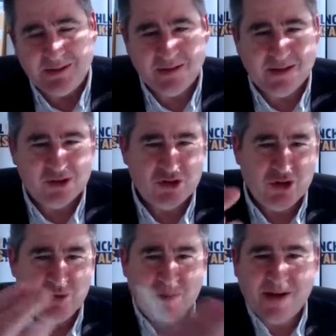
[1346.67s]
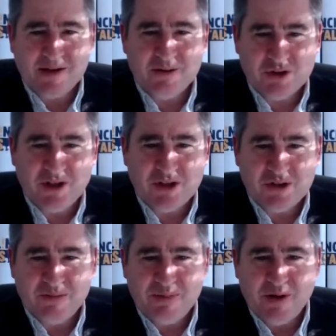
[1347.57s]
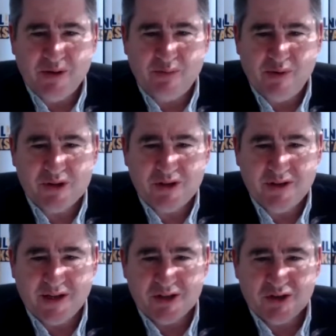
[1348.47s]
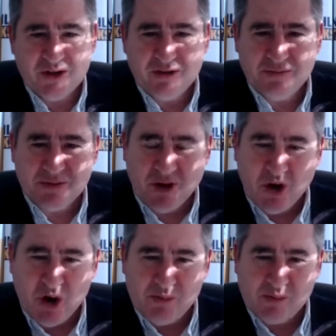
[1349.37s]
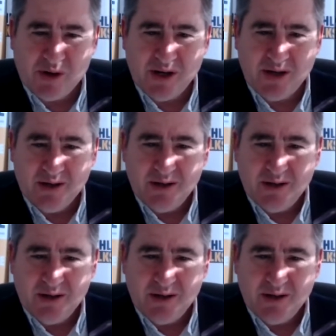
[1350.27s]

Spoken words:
there's the new medical centre by the prison, there's the Hartbury